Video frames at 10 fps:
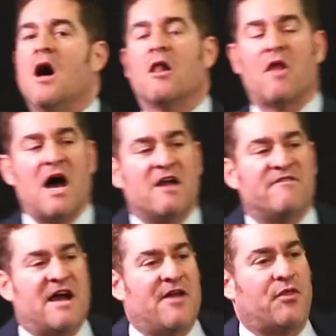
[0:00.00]
A lot
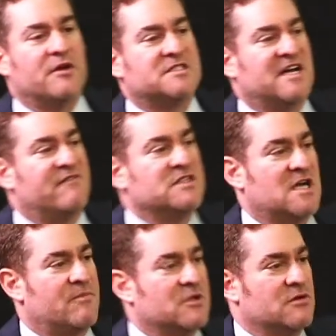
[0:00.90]
of athletes have these
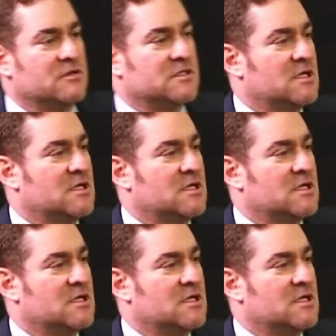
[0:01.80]
opportunities.